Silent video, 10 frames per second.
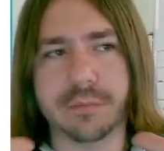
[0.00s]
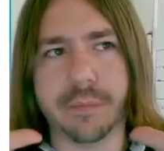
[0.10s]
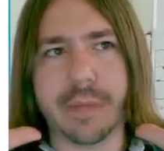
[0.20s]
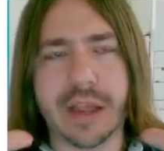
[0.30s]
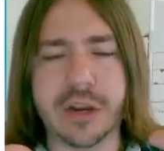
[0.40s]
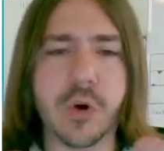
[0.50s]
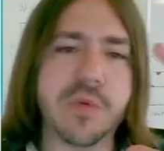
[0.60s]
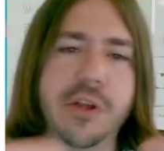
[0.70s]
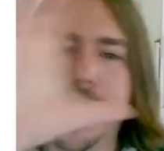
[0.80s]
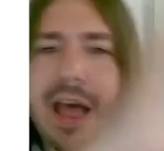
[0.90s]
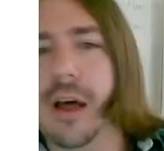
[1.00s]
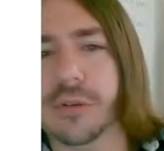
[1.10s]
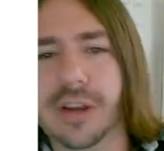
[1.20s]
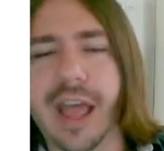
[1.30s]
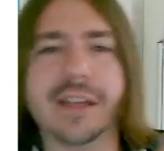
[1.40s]
binomial out
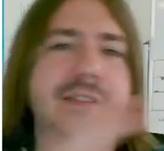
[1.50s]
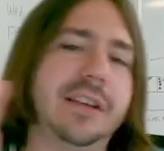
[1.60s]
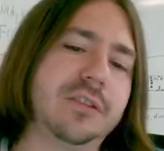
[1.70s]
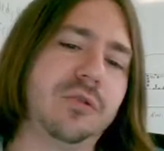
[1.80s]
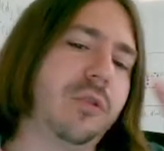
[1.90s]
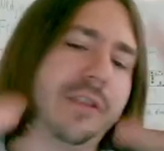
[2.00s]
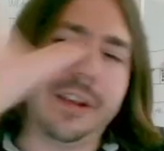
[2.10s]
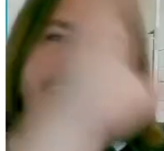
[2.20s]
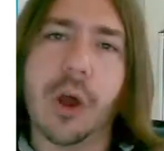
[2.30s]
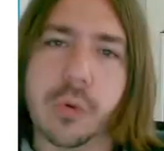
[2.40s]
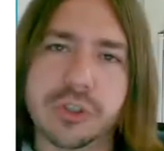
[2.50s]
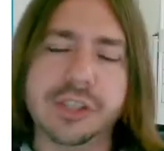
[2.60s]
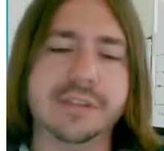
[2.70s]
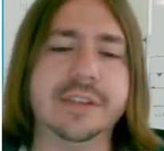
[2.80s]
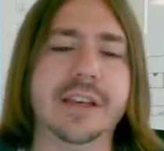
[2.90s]
as a, sort of like its own G
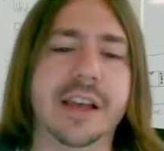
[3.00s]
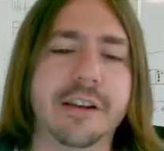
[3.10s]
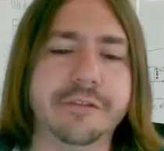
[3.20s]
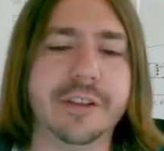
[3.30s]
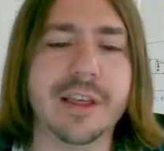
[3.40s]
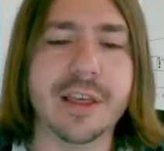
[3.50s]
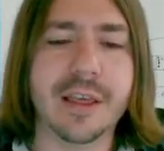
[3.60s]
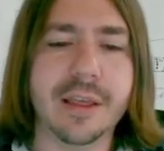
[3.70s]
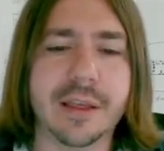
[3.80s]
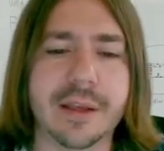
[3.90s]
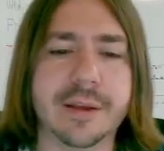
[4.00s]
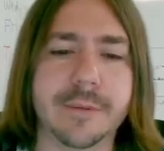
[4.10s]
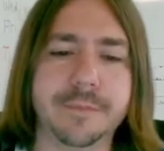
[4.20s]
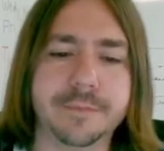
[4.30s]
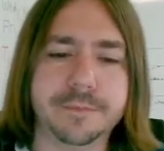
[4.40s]
C F. Um,